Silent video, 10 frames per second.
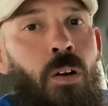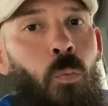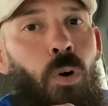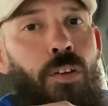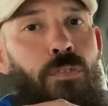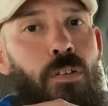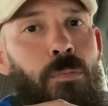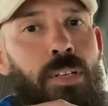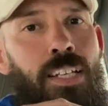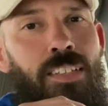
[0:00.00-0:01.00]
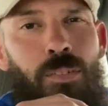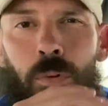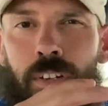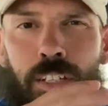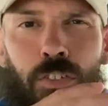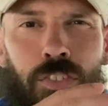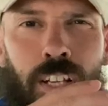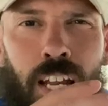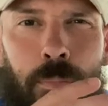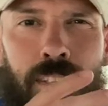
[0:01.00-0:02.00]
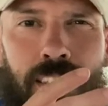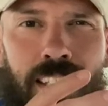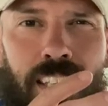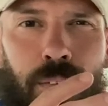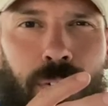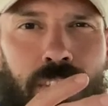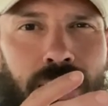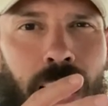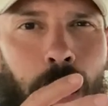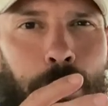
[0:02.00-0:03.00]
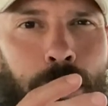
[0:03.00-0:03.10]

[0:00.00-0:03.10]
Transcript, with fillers: One of them is, well, it used to kind of be the EFS app,